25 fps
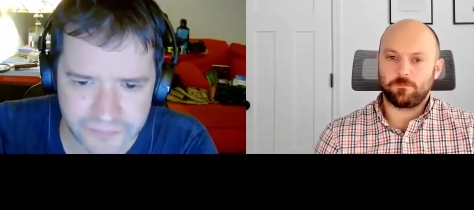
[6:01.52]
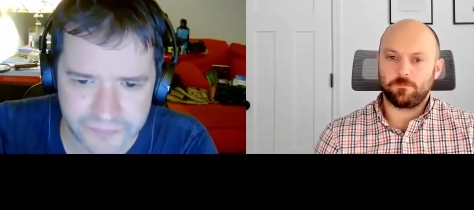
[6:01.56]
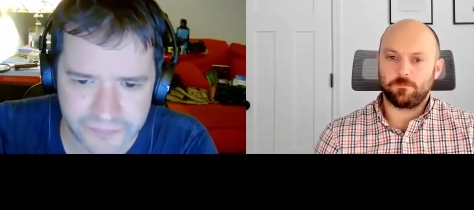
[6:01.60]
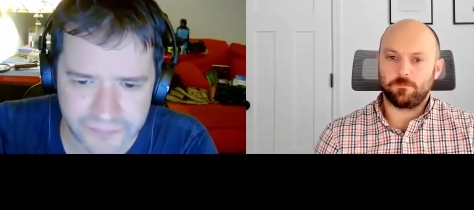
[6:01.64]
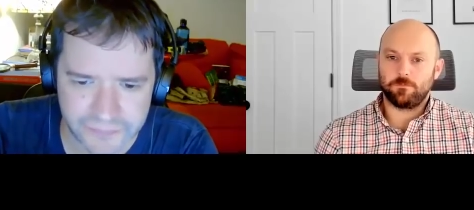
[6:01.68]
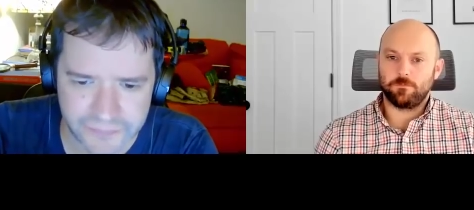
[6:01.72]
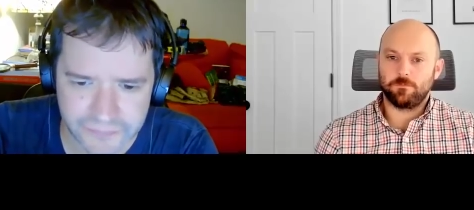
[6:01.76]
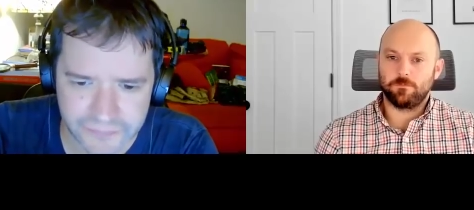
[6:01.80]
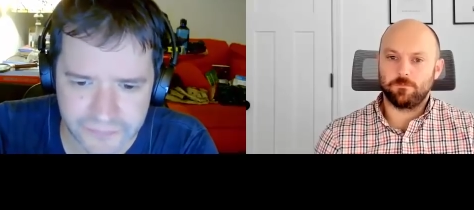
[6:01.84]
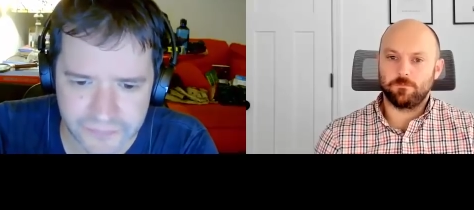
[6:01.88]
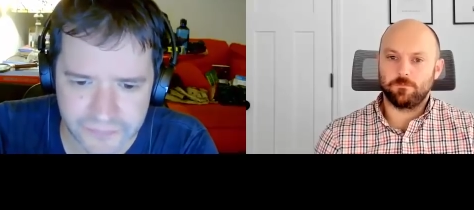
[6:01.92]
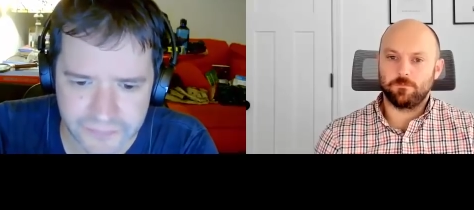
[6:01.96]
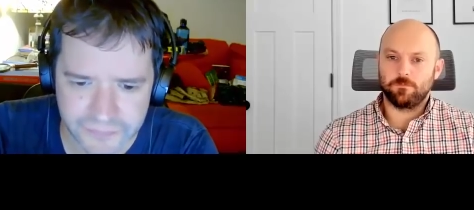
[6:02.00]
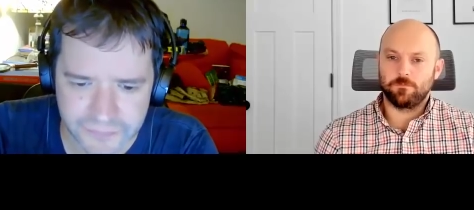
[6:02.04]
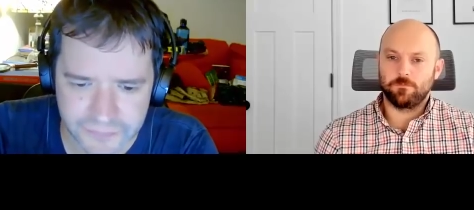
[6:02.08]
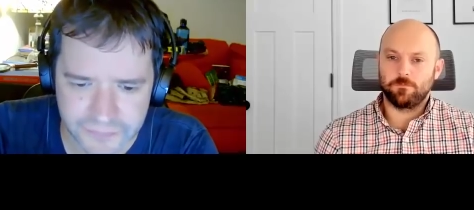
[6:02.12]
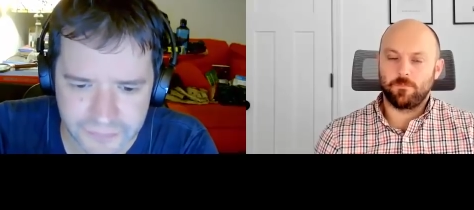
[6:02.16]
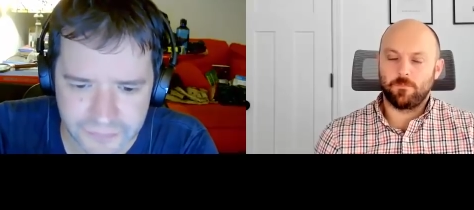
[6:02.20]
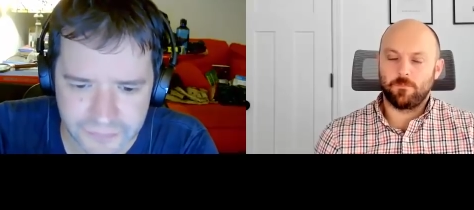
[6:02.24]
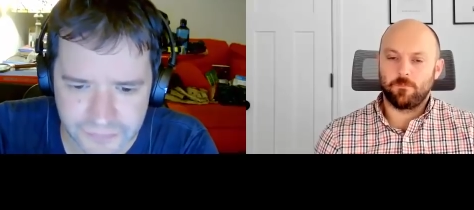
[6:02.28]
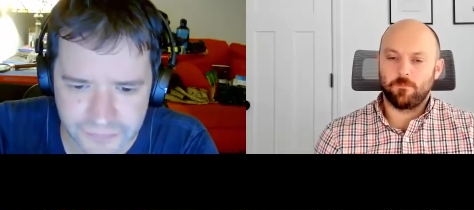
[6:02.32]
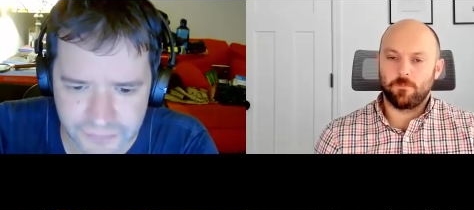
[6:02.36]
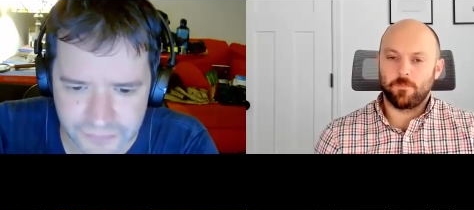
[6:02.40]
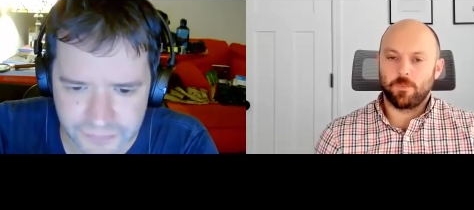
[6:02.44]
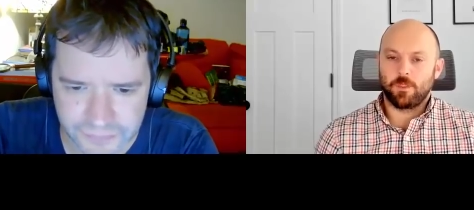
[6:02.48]

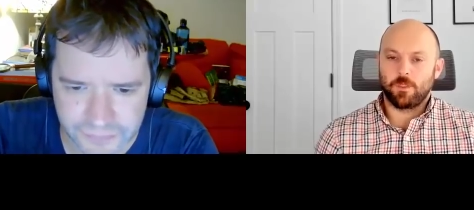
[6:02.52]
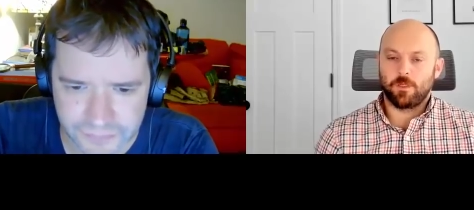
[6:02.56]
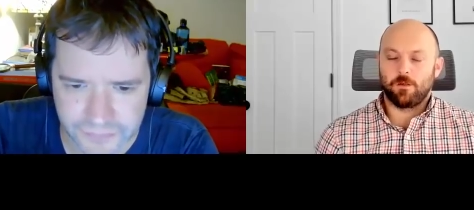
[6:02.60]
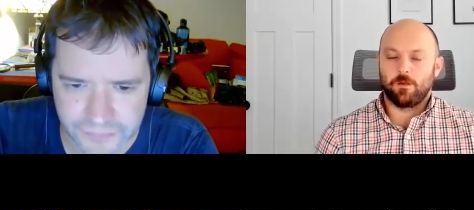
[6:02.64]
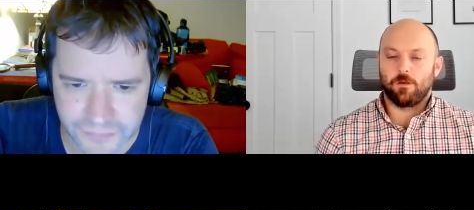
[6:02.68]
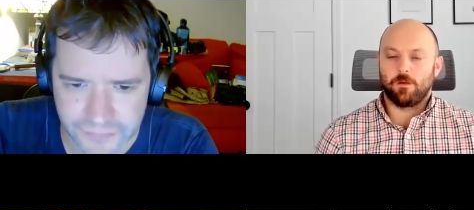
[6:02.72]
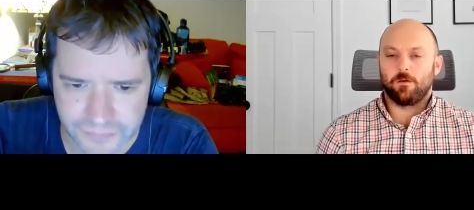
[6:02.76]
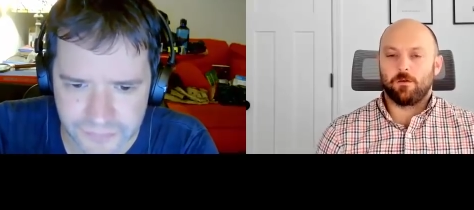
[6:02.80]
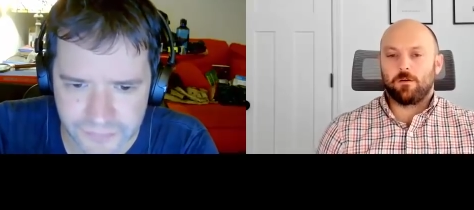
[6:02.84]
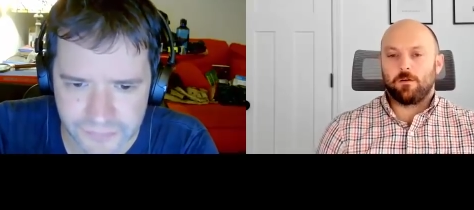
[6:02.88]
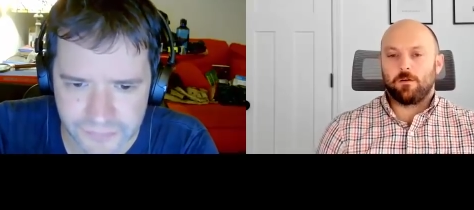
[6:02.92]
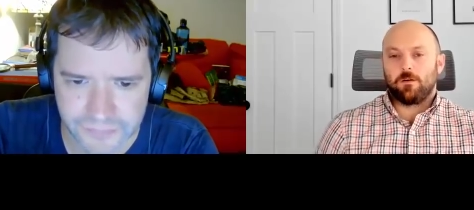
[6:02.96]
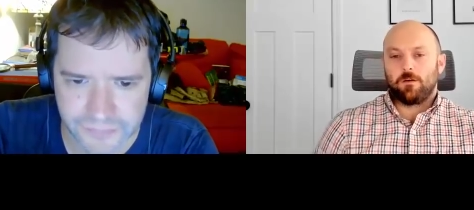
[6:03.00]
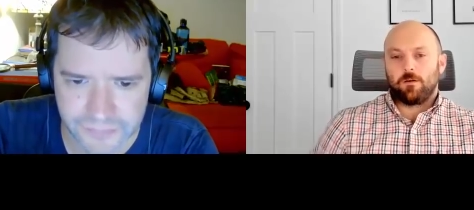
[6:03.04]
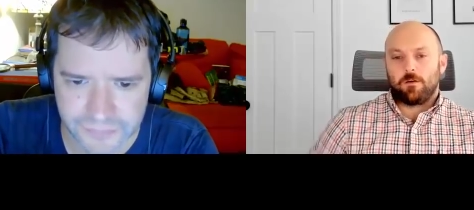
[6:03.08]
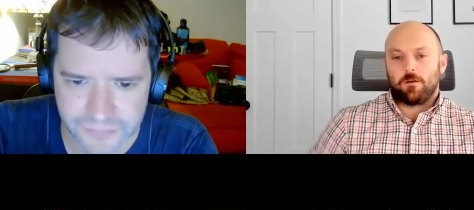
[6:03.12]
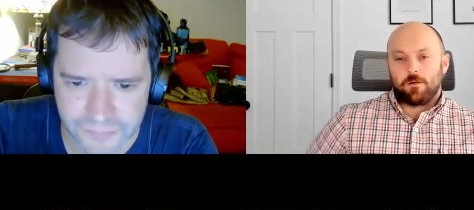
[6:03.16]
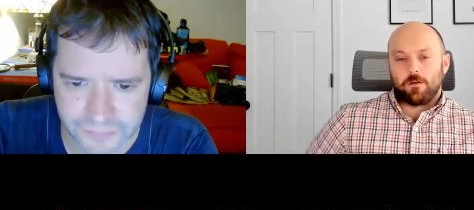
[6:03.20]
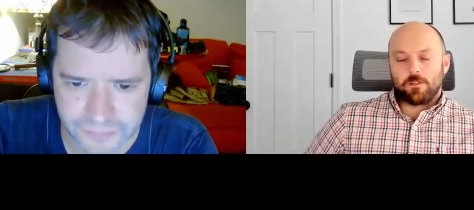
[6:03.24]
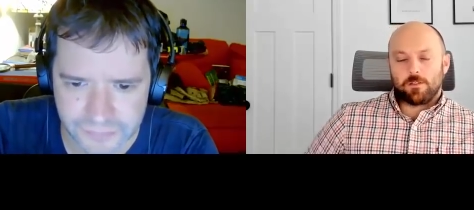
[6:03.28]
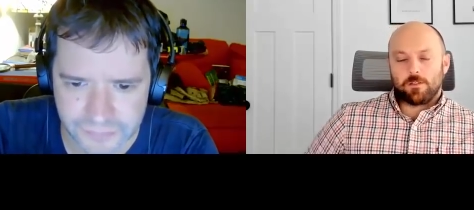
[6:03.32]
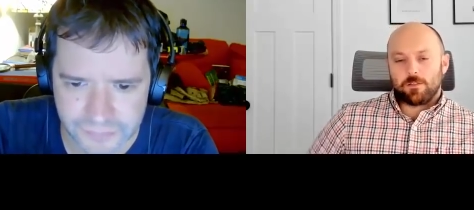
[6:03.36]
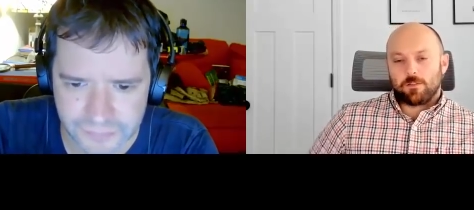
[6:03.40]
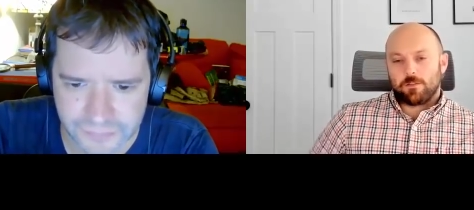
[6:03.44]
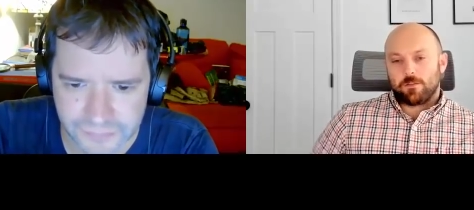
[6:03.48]
(no one is talking)